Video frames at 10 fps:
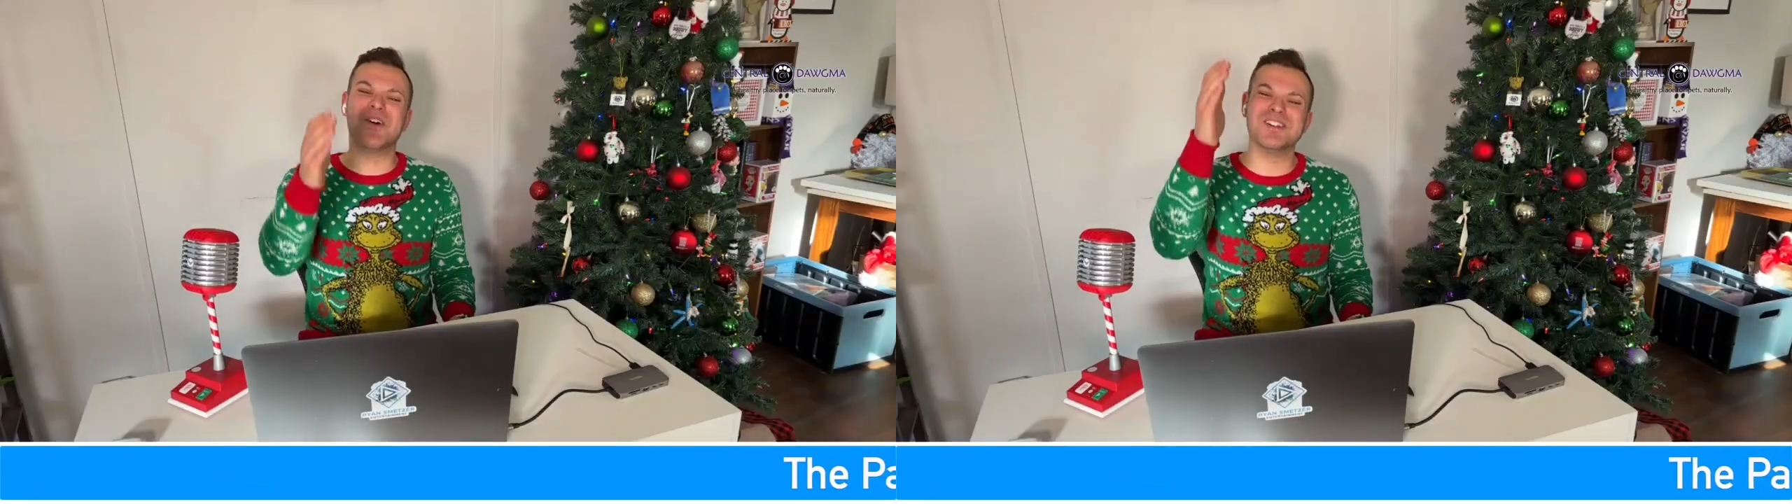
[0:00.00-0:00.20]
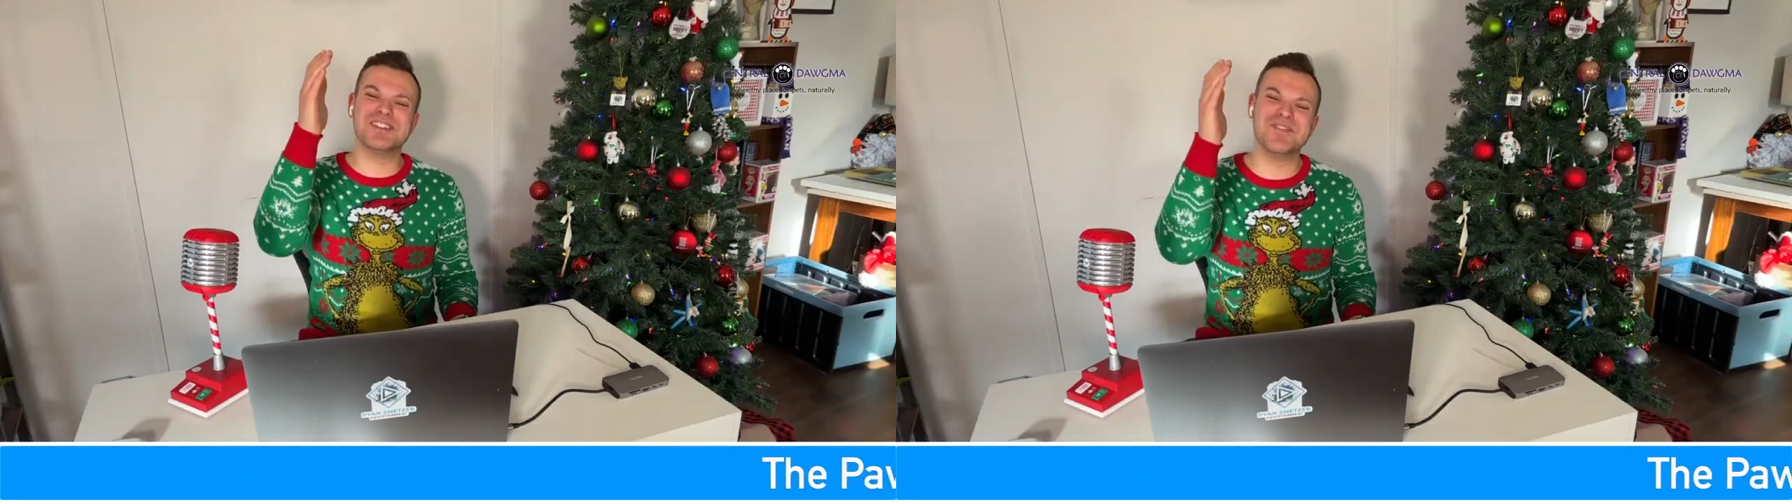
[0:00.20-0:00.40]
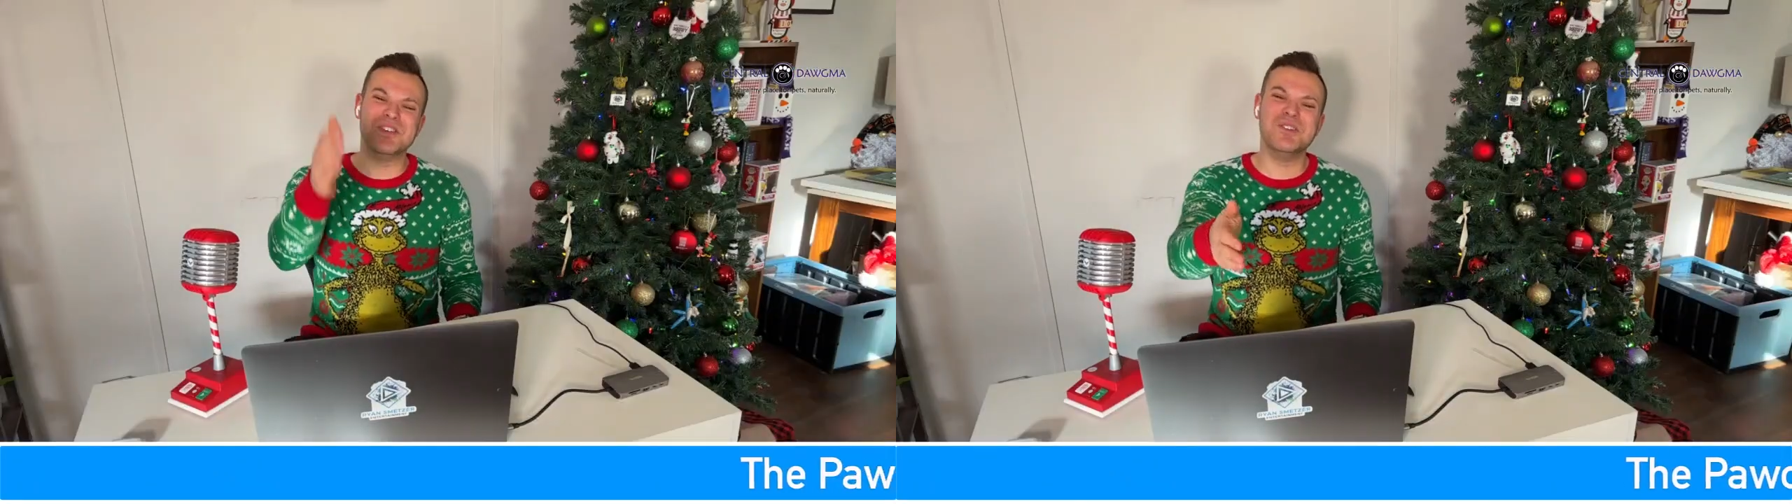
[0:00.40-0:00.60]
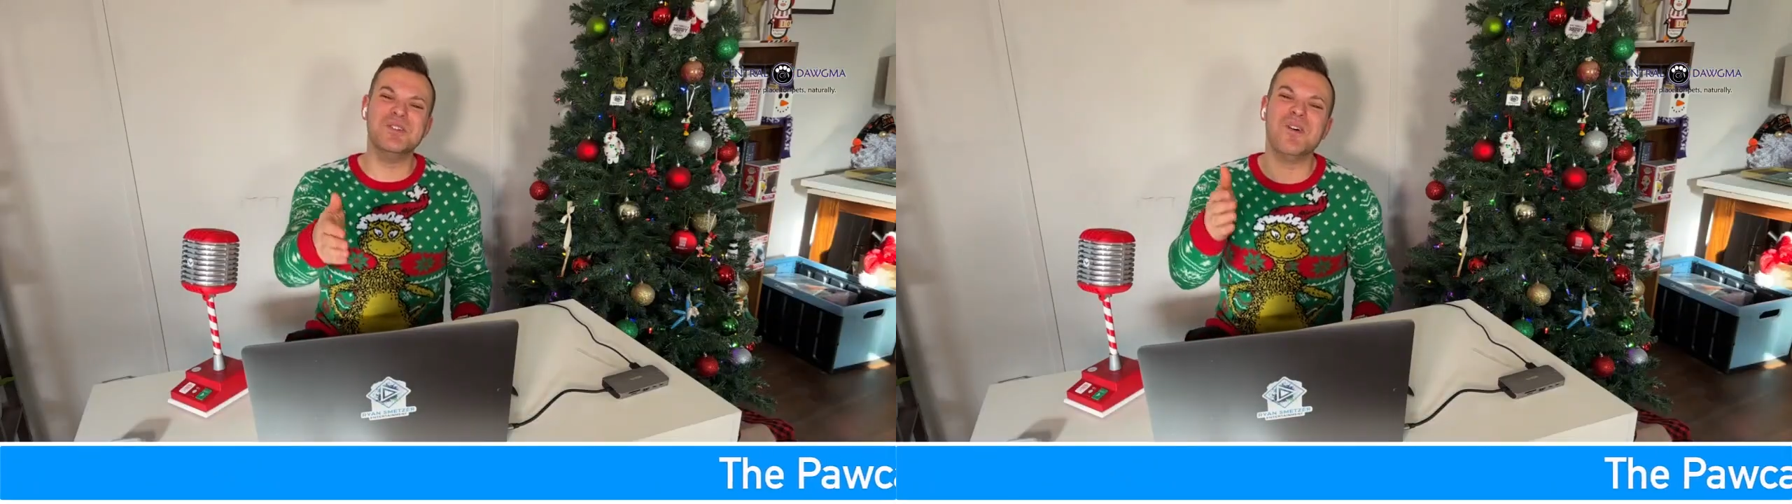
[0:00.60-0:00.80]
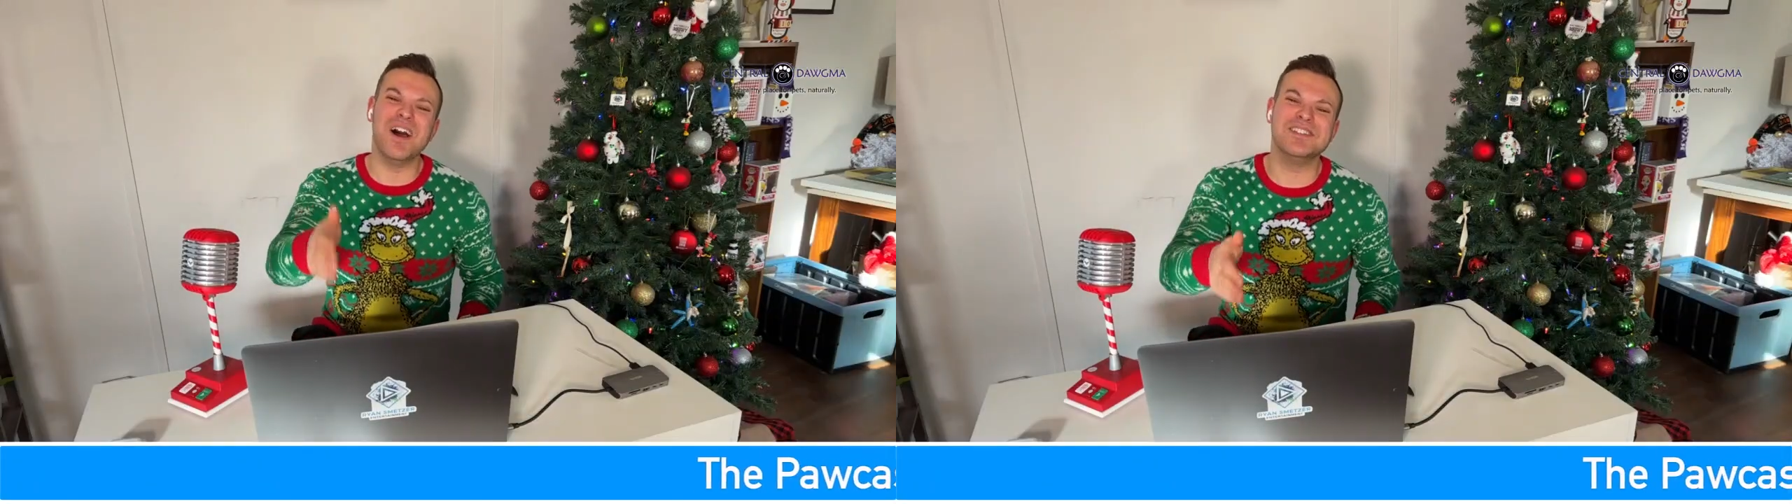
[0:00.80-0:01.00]
of course, if you
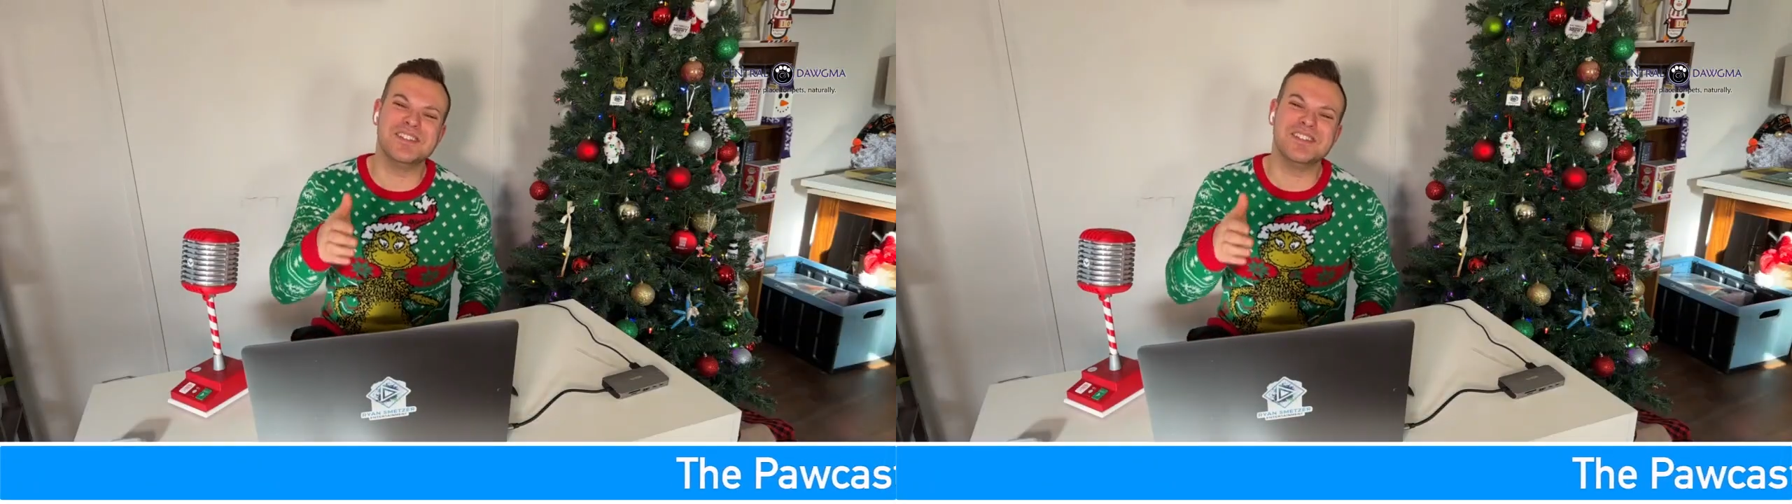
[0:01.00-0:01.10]
want